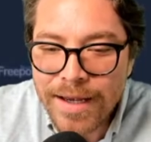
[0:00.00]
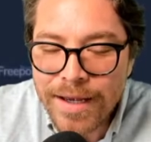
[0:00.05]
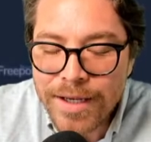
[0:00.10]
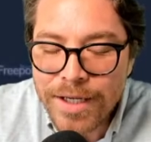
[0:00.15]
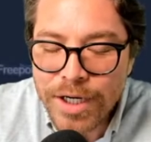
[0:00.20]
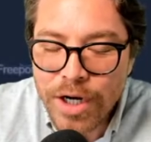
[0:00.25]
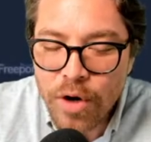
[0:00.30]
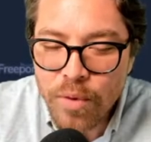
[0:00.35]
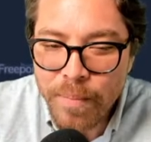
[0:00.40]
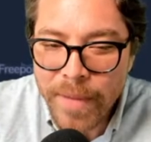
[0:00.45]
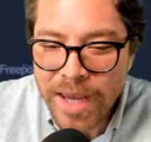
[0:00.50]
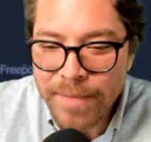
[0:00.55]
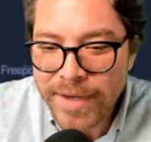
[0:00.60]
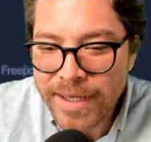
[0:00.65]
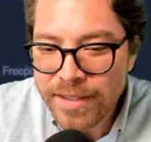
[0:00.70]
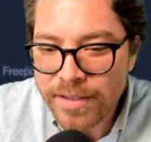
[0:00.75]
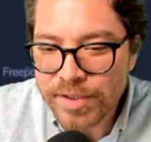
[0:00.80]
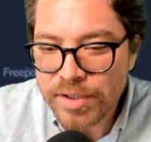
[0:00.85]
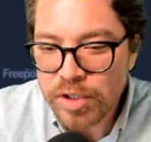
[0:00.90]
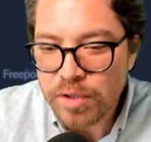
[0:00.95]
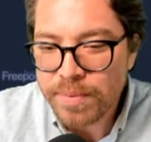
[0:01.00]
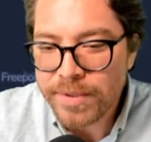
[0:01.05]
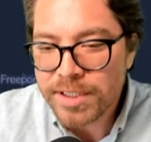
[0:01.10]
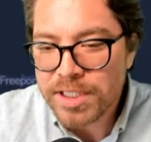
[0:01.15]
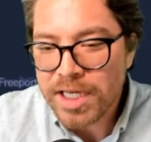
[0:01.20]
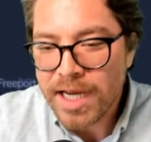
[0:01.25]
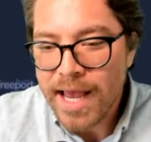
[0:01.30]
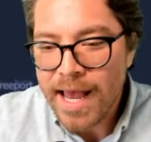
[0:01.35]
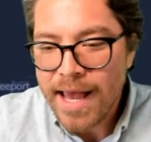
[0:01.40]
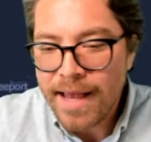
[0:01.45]
you know, maybe in the super
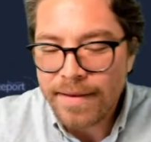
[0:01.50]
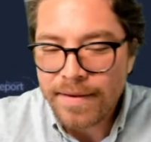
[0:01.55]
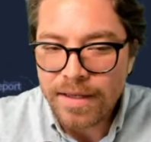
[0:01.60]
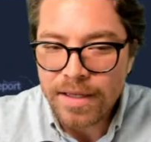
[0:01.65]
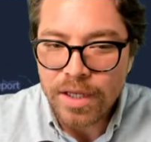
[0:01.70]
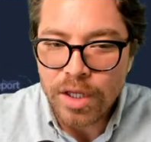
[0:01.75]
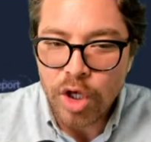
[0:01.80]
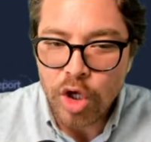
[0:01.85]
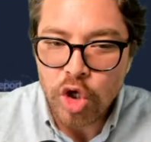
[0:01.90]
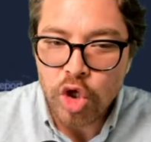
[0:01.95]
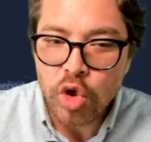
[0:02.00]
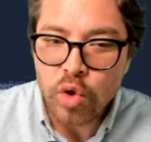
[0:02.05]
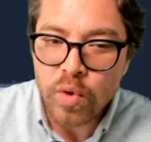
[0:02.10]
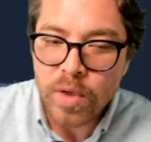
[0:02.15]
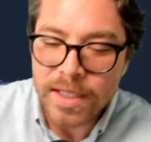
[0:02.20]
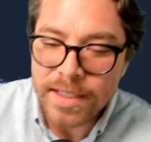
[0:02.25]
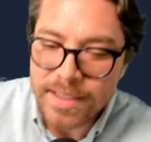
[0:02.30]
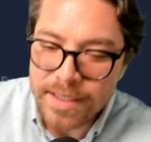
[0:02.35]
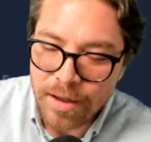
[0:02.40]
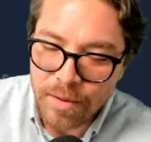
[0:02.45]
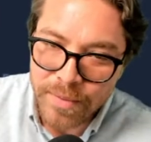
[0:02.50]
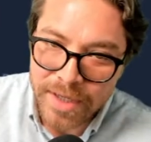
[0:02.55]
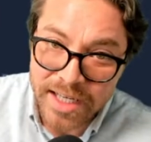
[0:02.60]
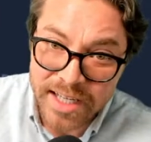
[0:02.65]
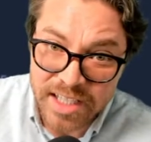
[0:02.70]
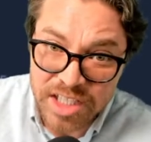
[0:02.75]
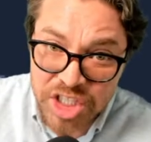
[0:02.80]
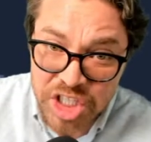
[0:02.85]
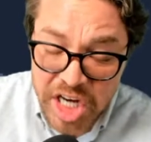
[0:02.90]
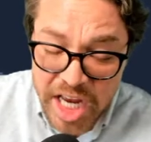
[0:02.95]
chat, you can tell me
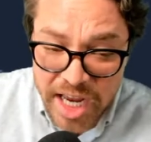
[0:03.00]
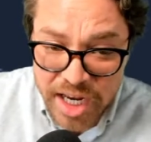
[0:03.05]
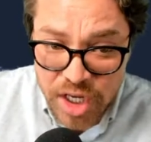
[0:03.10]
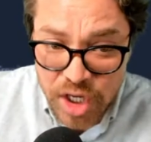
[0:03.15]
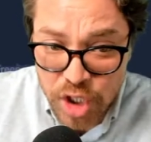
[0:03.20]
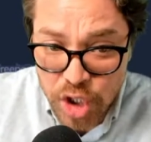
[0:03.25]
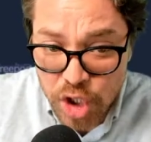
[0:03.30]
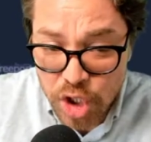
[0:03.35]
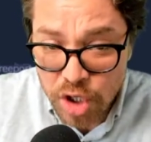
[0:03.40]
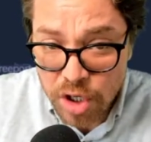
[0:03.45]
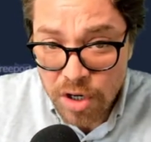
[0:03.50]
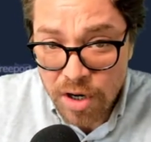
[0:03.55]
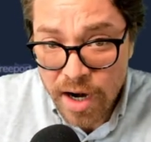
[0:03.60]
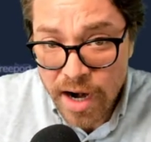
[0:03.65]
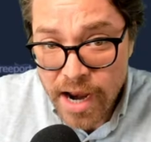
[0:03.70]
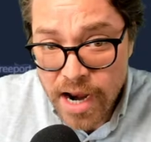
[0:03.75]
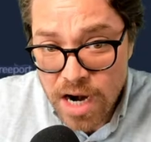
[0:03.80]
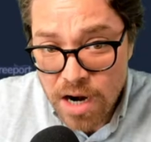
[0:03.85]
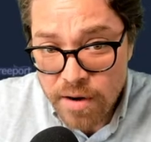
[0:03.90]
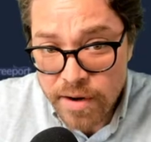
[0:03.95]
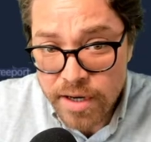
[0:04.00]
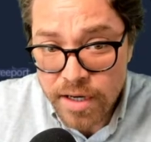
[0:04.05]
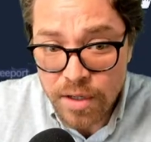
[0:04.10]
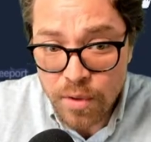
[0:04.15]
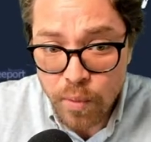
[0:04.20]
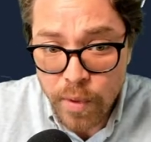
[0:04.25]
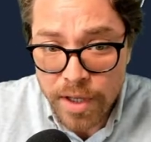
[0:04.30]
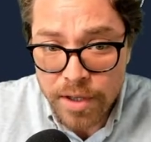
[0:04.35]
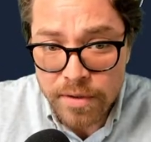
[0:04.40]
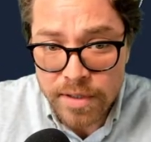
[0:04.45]
to check your area,
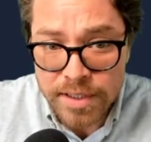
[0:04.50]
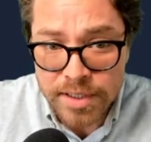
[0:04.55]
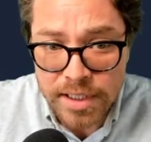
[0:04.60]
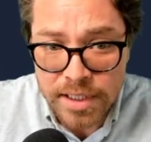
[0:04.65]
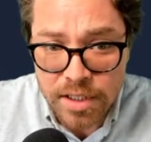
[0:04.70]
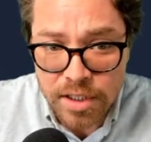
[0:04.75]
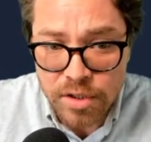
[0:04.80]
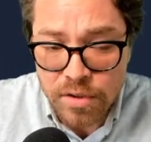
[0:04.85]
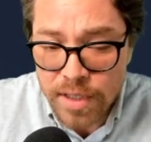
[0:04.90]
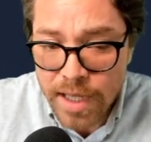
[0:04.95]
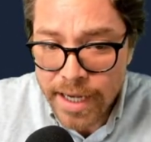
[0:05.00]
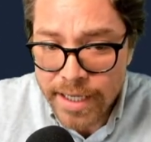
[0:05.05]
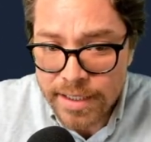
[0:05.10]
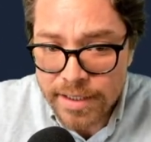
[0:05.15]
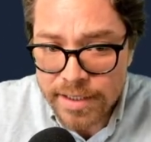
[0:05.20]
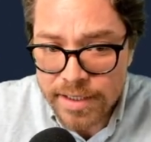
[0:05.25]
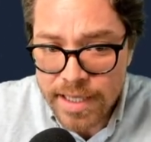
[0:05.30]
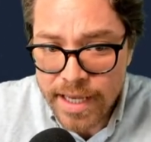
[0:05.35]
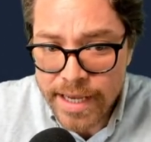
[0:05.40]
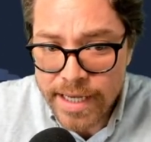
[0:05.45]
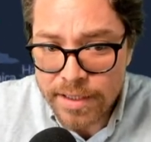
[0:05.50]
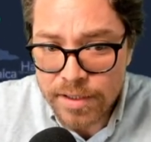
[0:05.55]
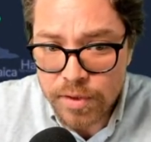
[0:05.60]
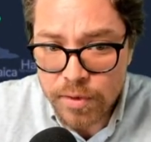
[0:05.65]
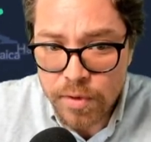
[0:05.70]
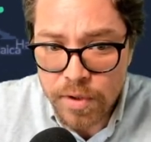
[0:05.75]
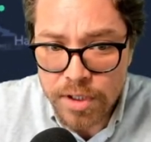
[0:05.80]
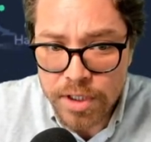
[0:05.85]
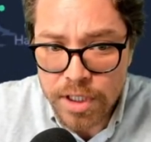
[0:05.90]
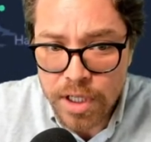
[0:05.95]
whether it's in the United States
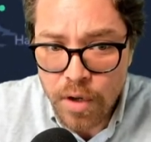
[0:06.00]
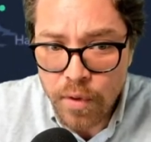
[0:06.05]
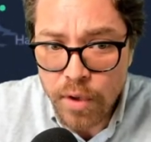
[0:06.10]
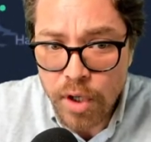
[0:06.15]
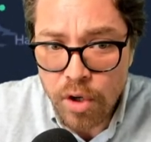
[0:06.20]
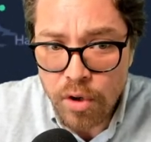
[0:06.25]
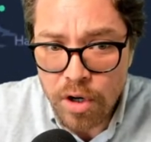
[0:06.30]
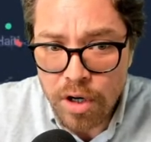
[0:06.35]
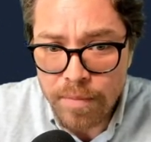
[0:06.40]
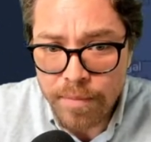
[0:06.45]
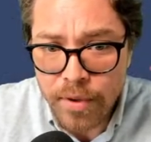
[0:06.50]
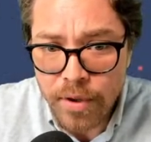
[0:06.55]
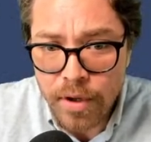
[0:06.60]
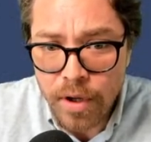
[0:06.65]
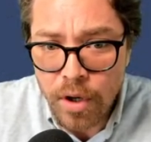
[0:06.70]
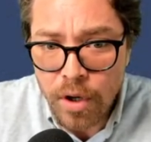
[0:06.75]
or you know Europe